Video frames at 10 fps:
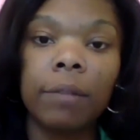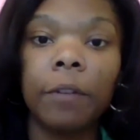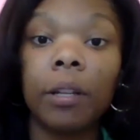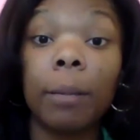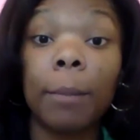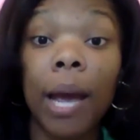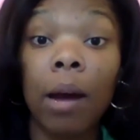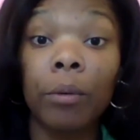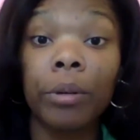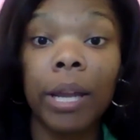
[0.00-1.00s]
feel
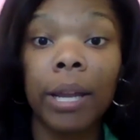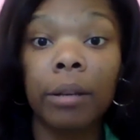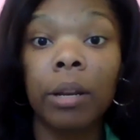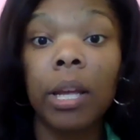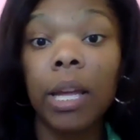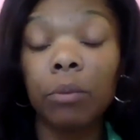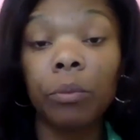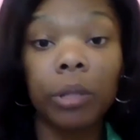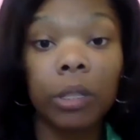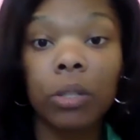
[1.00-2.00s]
empowered and
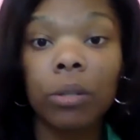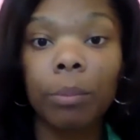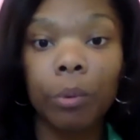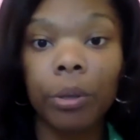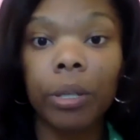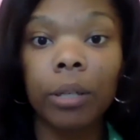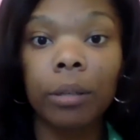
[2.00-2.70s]
really supported.